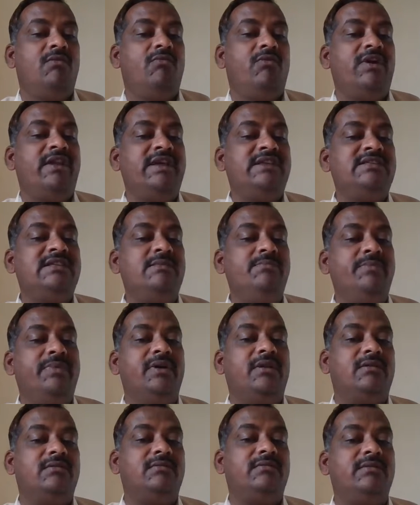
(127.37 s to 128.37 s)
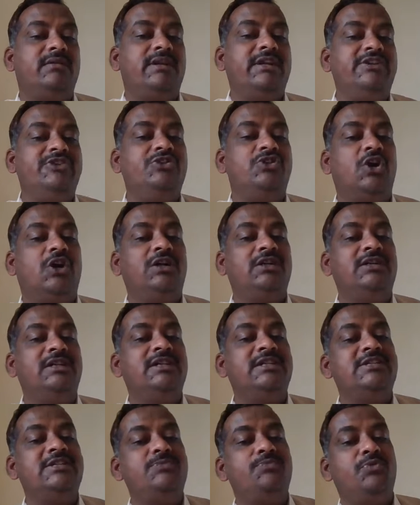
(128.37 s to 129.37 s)
For example, in John
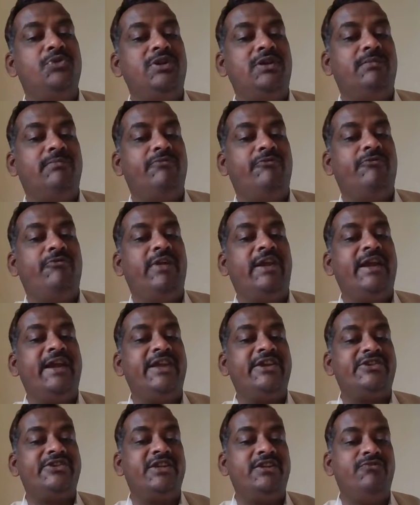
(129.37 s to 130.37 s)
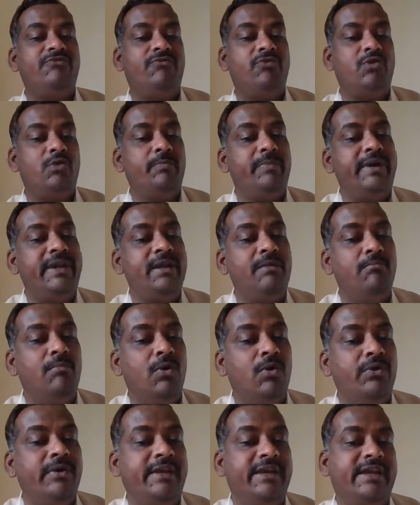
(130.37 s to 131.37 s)
Donne's poem Valediction Forbidding
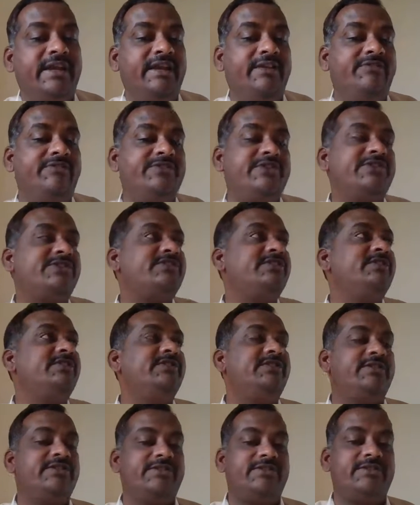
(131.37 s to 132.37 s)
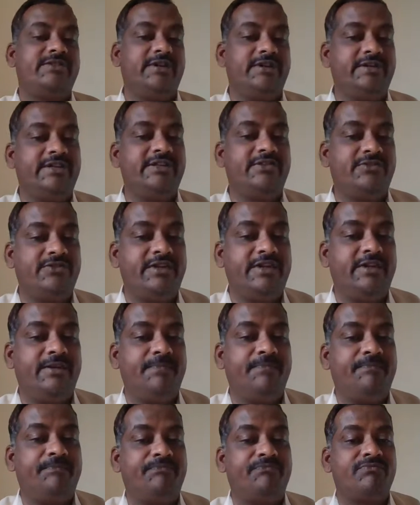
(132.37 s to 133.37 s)
Mourning in
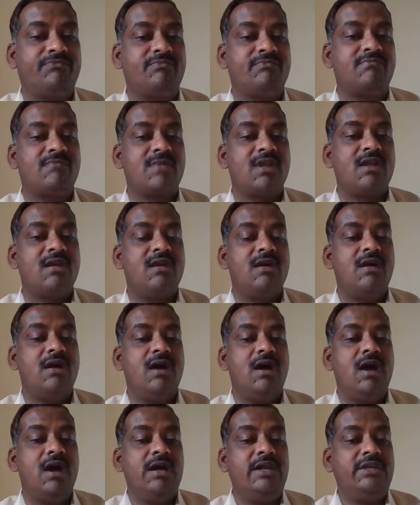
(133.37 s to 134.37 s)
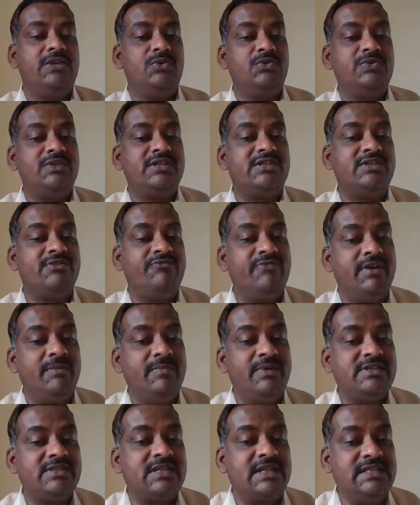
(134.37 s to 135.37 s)
1633, uses a
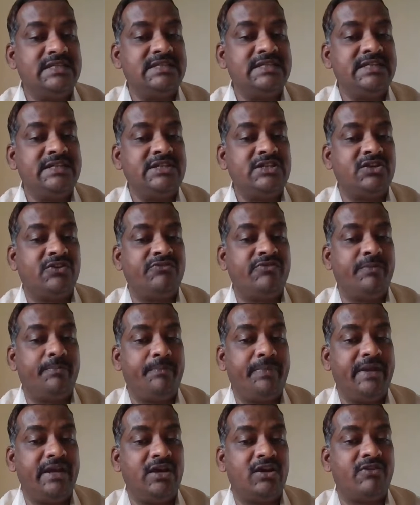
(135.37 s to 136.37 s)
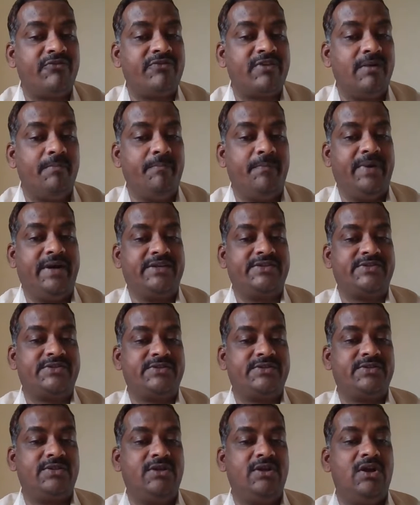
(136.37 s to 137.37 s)
famous conceit of a pair of
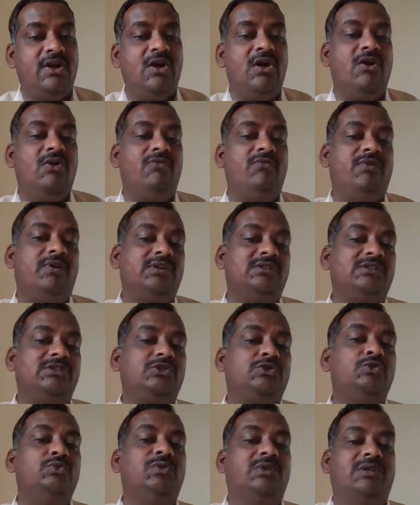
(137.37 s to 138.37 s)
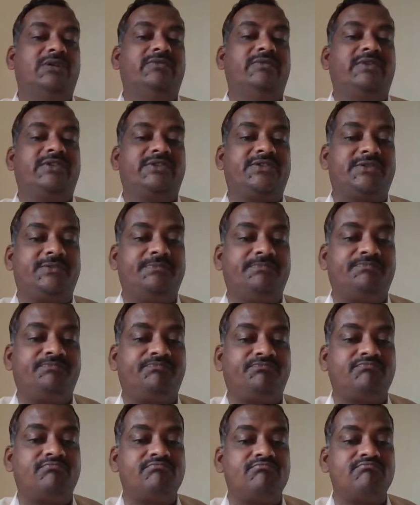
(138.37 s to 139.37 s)
compass for the two lovers.
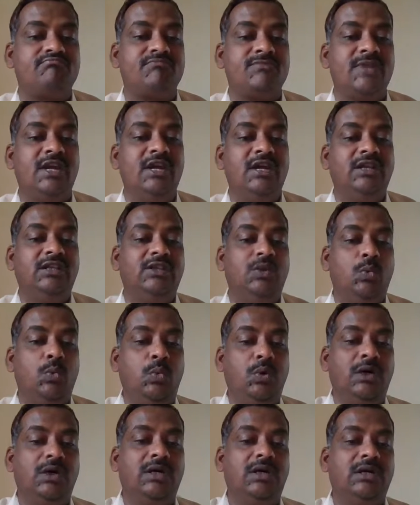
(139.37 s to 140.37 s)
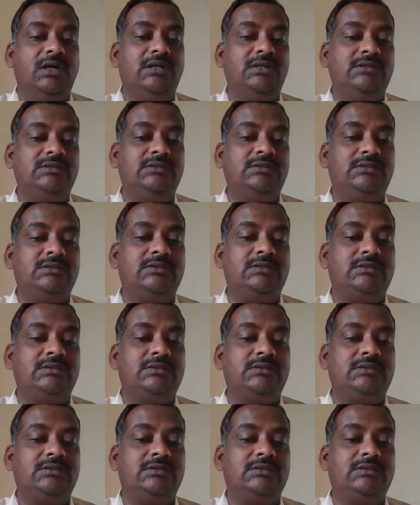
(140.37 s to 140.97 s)
The one